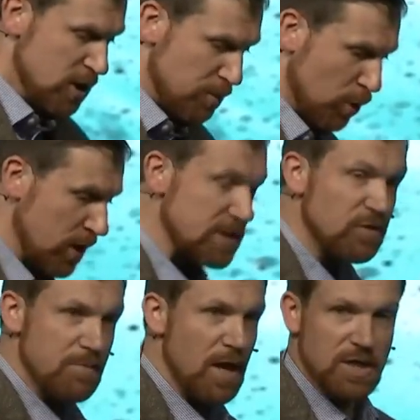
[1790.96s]
progressively
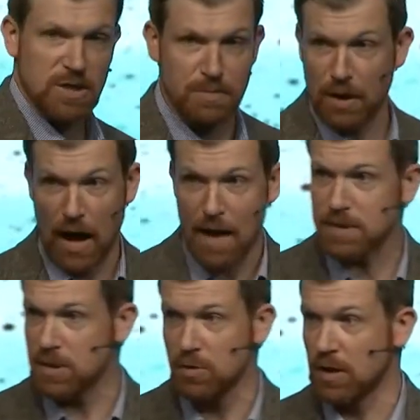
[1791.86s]
make things better.
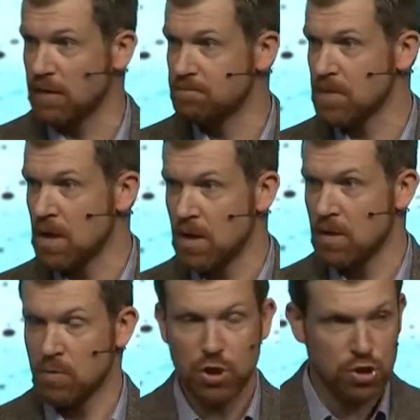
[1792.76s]
Absolutely. We
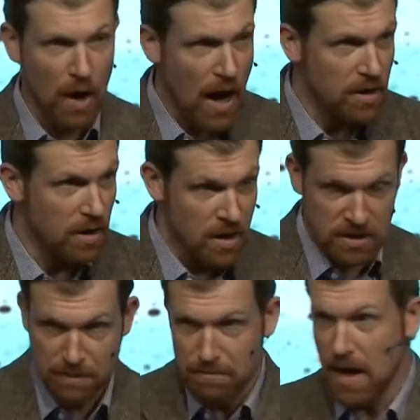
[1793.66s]
should try to,
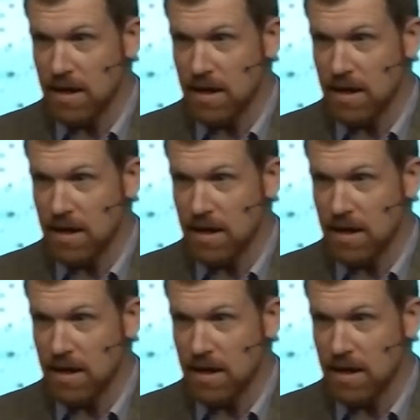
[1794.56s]
to make a